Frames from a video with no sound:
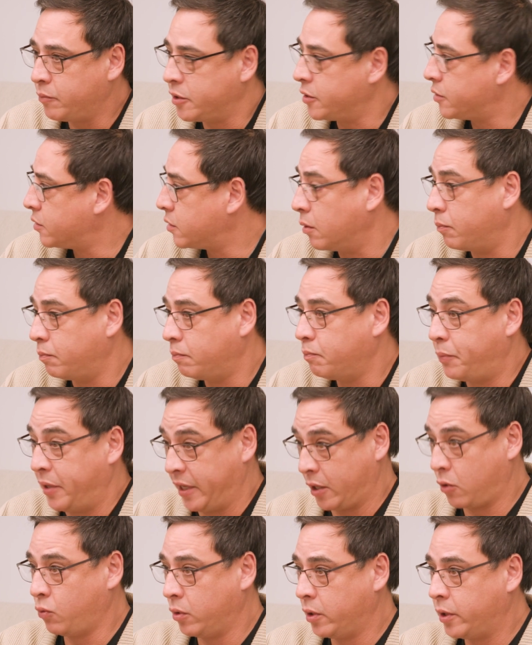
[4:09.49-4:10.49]
just to
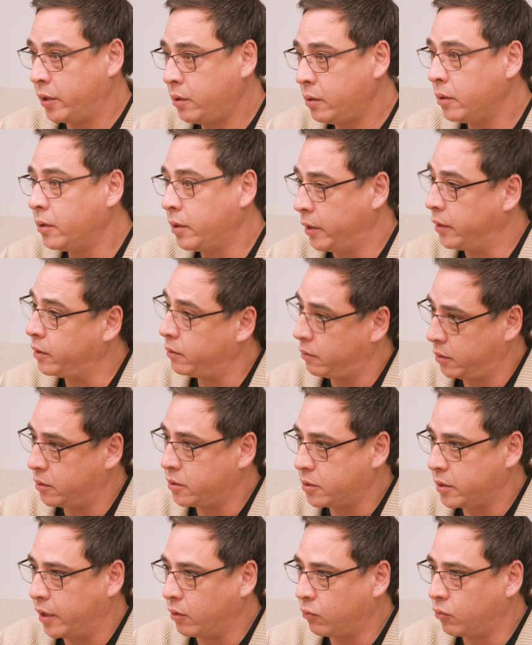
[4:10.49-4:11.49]
pick one
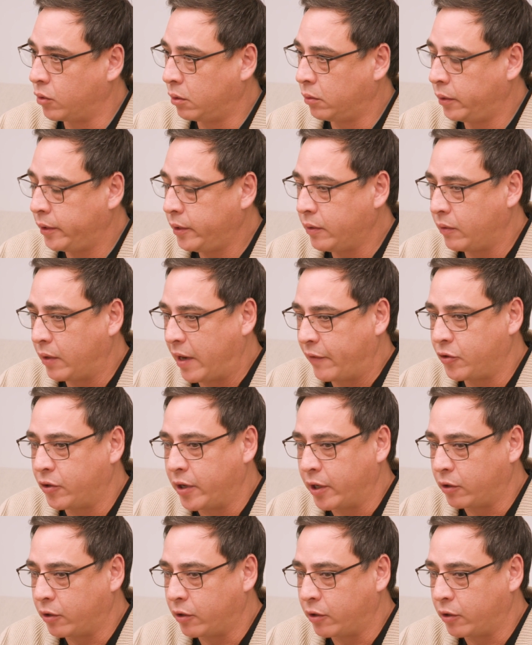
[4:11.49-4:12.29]
and get rolling. After mm-hmm.